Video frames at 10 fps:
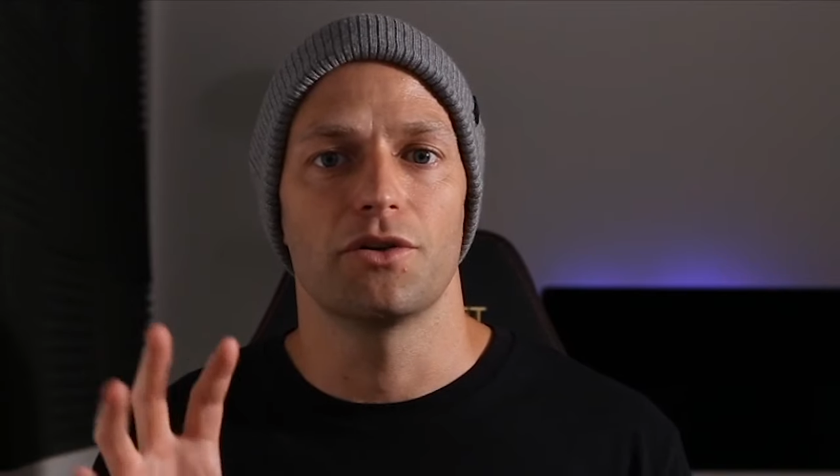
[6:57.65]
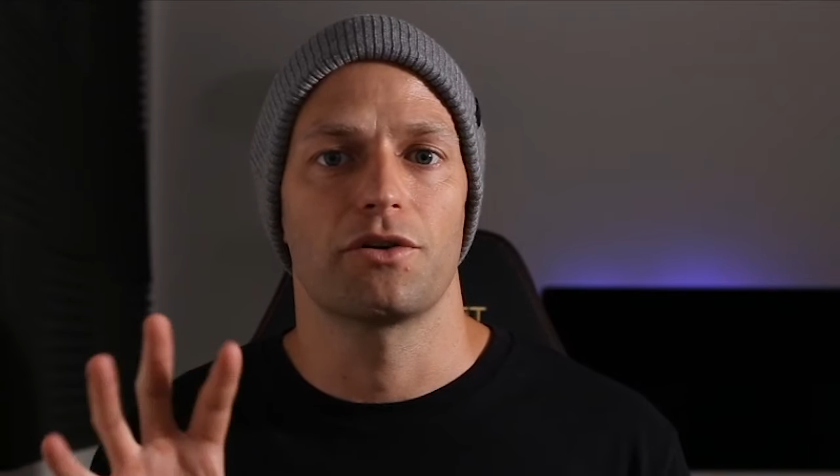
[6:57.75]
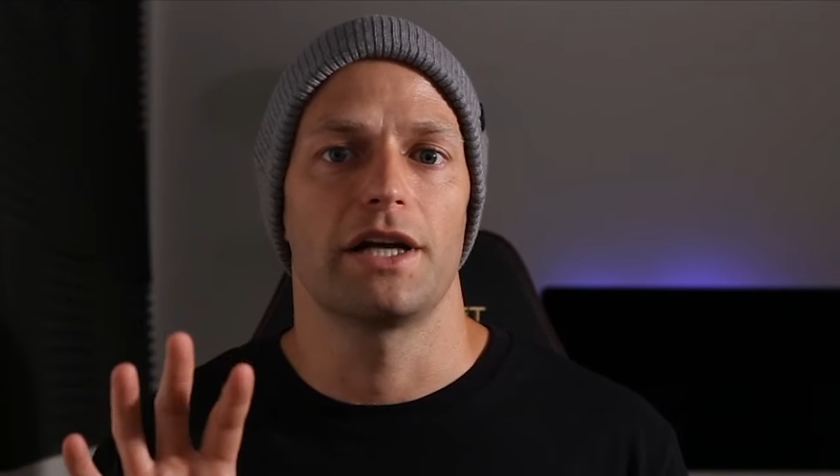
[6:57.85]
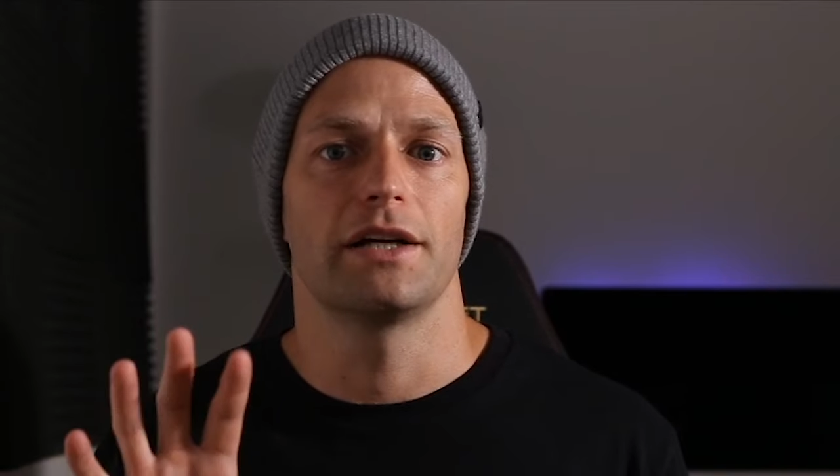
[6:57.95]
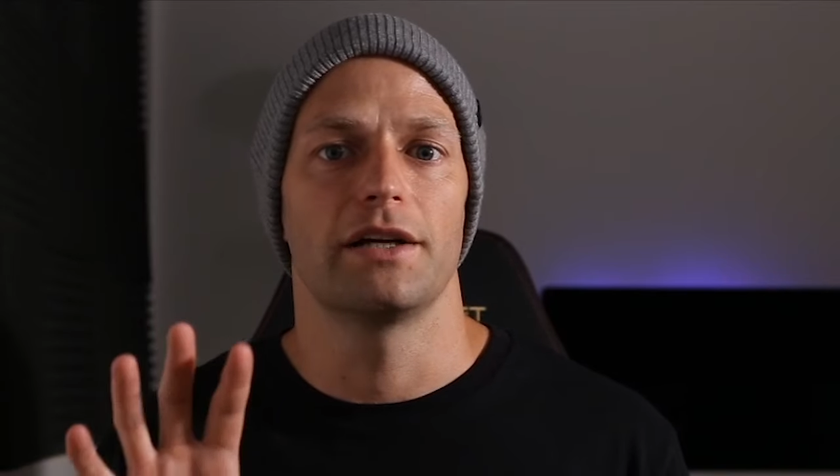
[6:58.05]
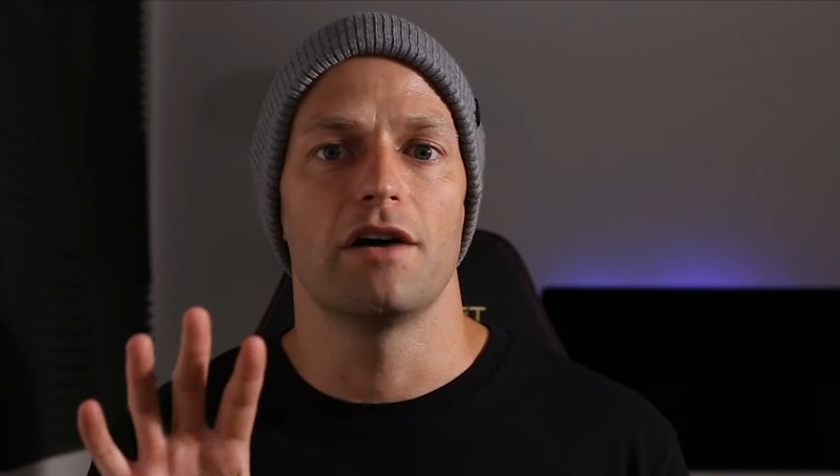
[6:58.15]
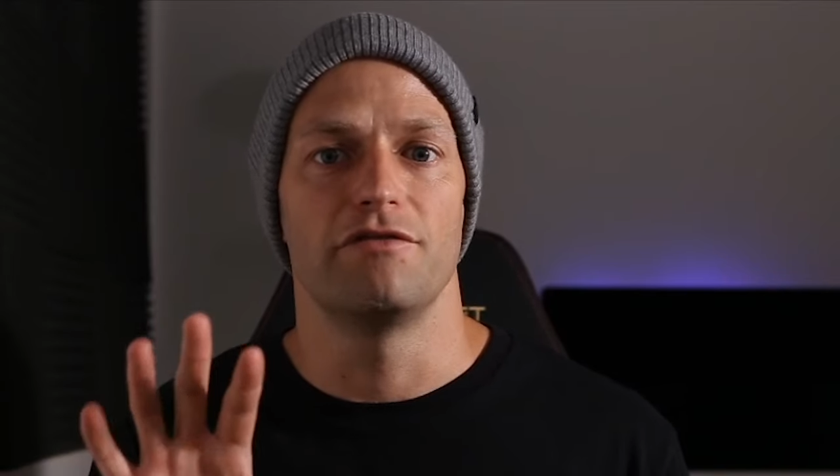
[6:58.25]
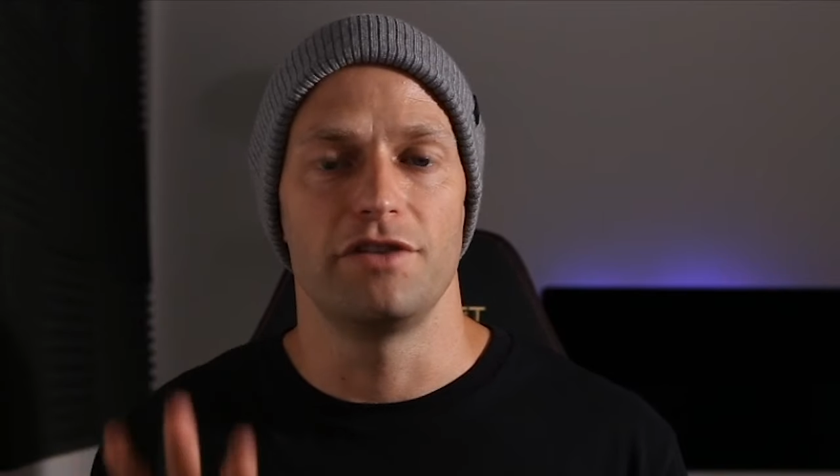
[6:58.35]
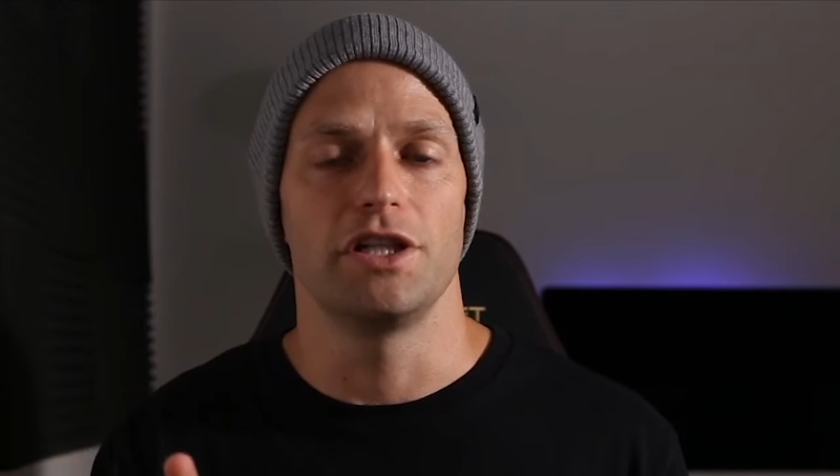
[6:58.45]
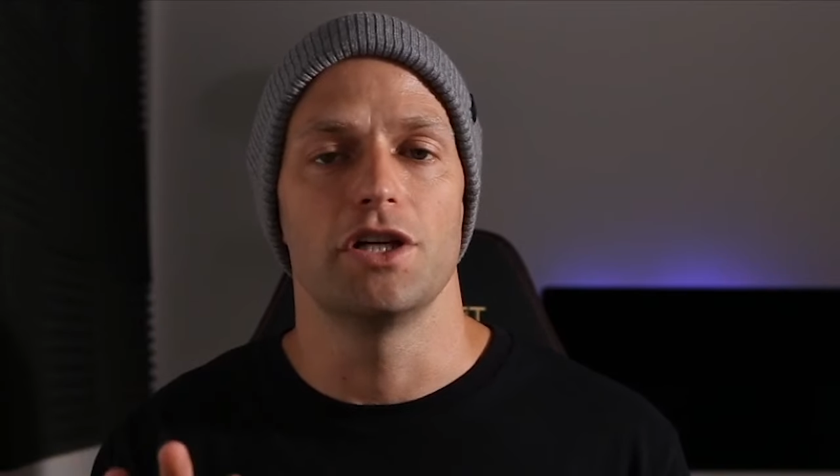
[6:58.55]
it'll create
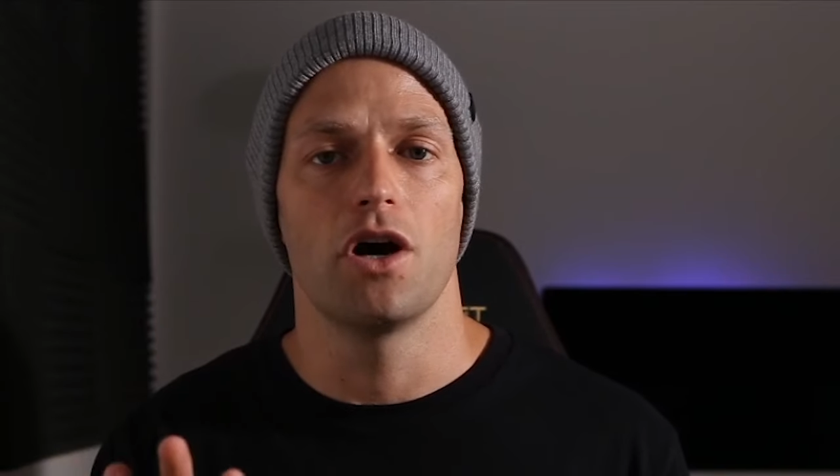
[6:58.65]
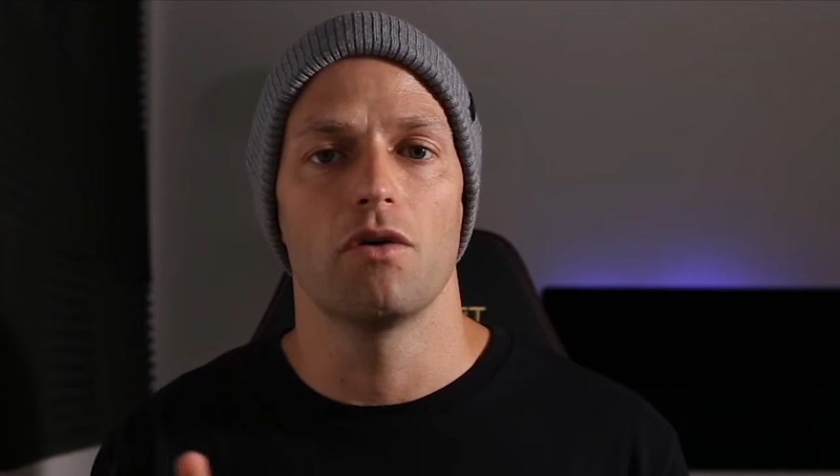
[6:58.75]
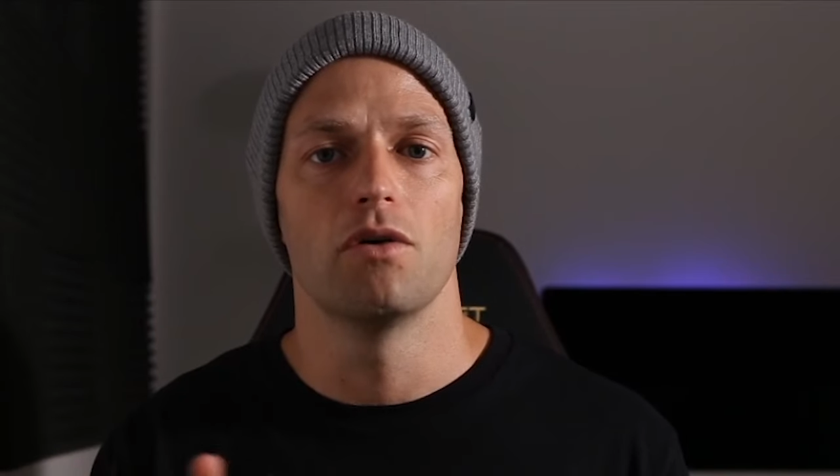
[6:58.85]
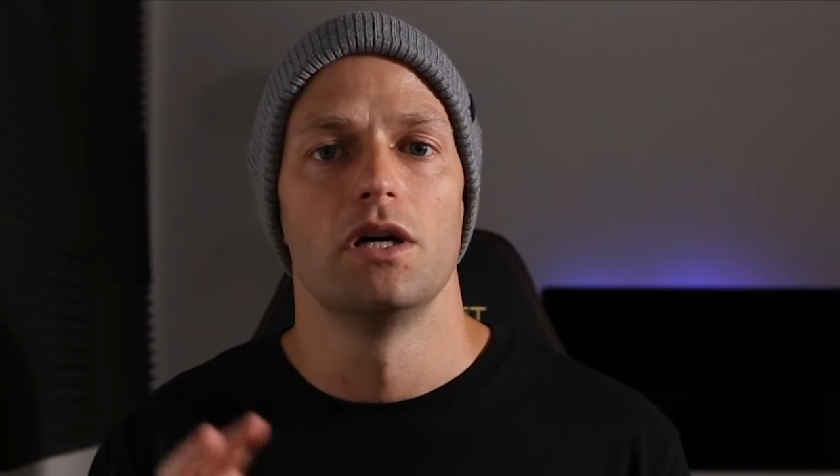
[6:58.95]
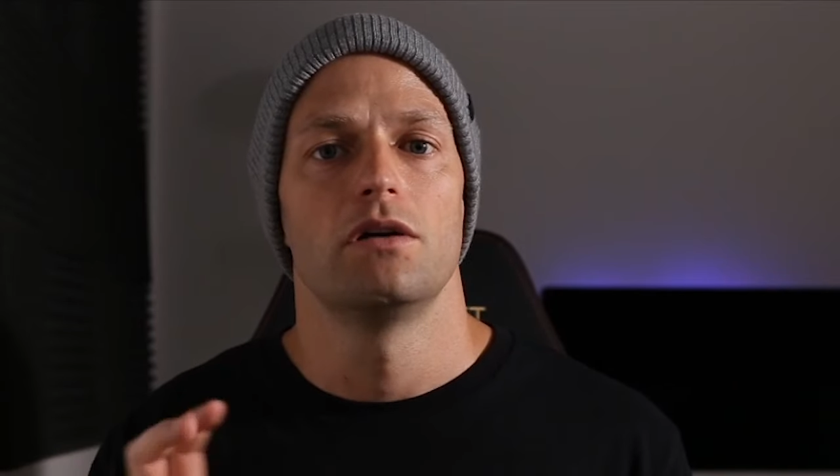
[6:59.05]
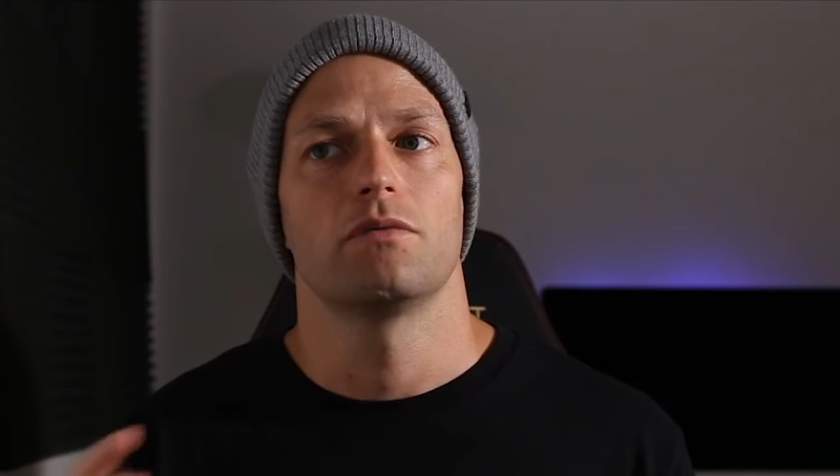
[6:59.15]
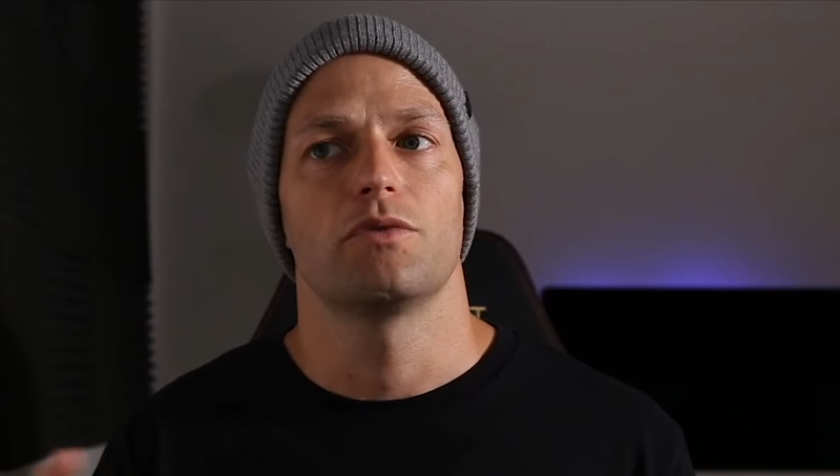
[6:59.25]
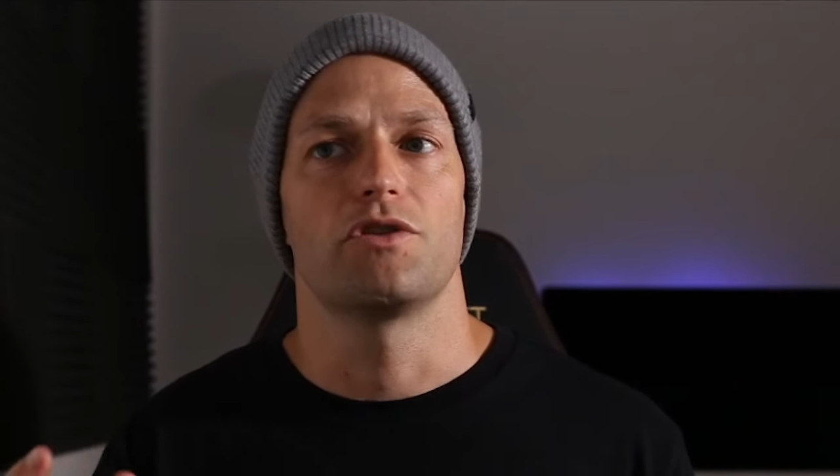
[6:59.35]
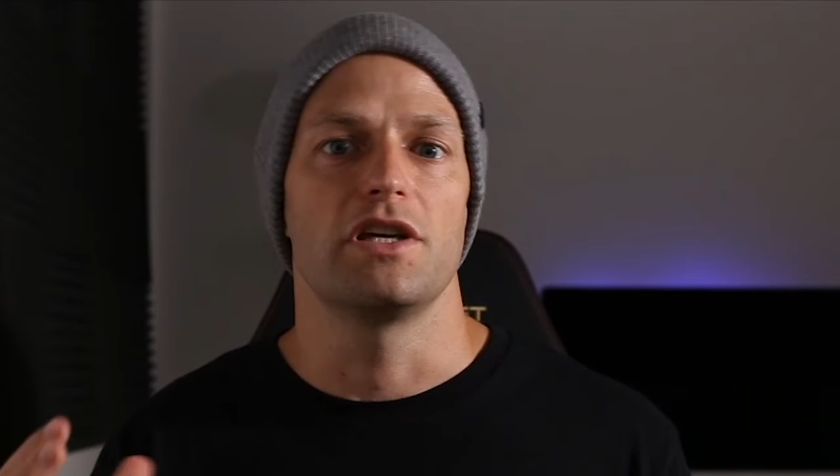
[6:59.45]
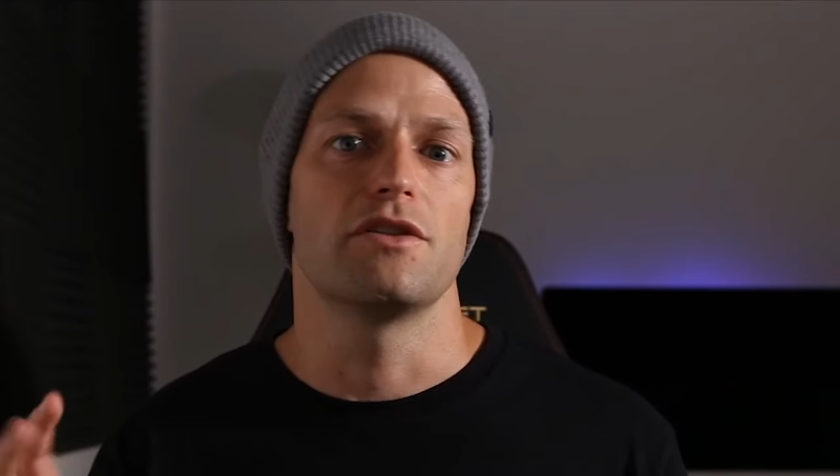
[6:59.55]
a video
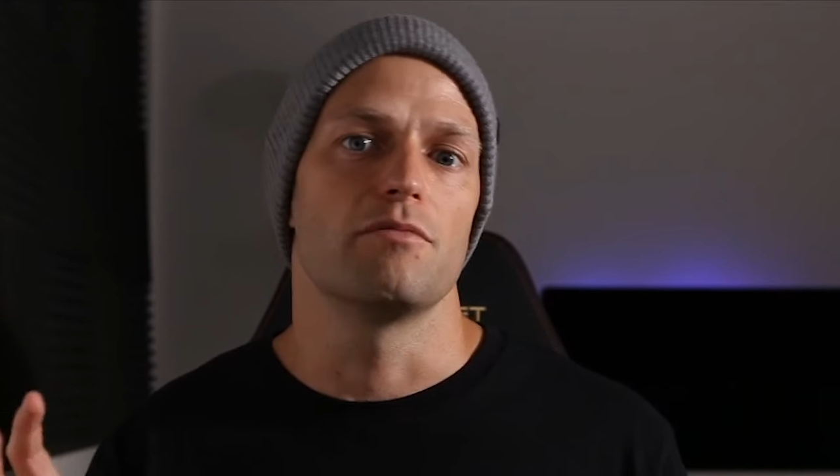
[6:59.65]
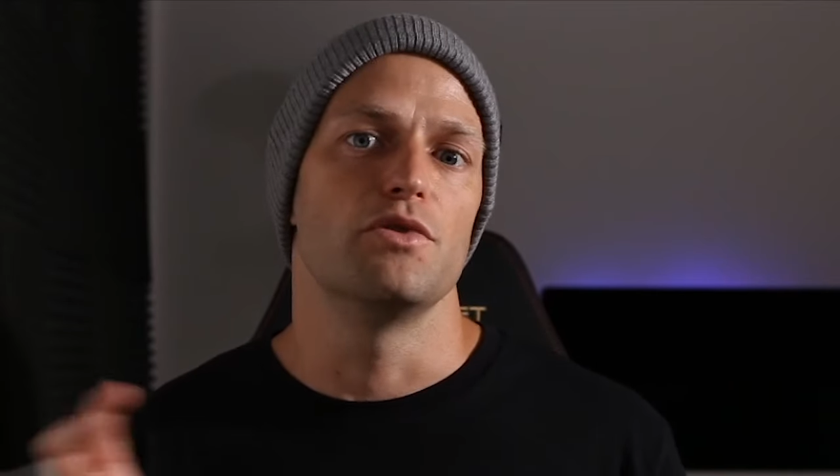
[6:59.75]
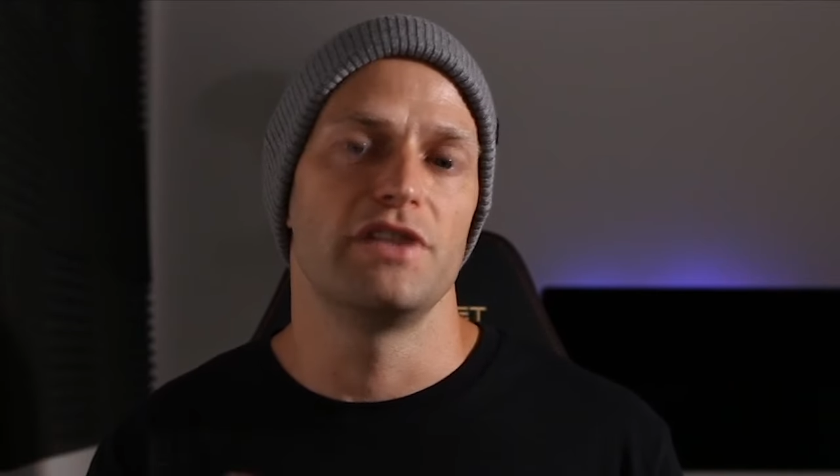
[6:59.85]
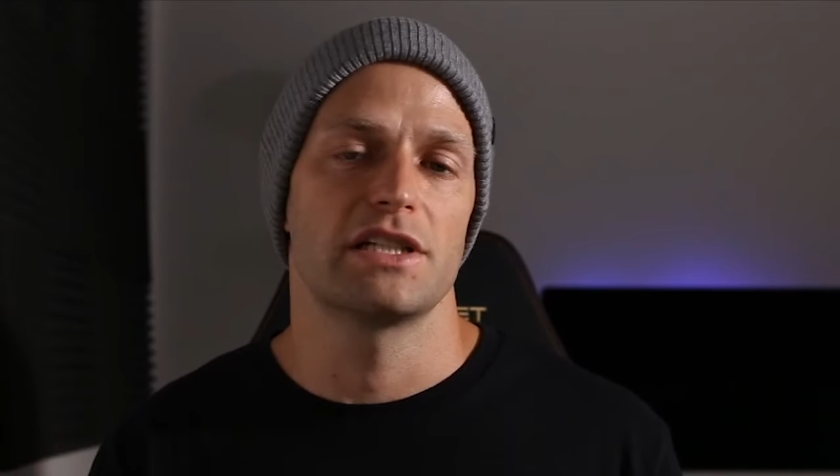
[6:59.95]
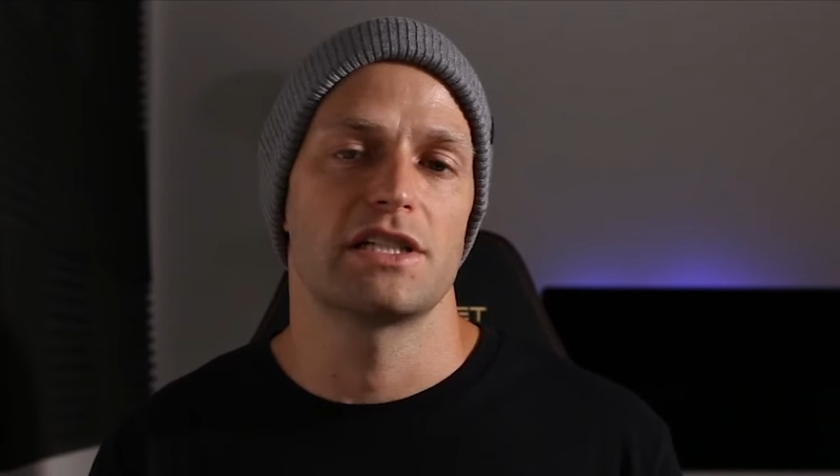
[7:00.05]
with either moving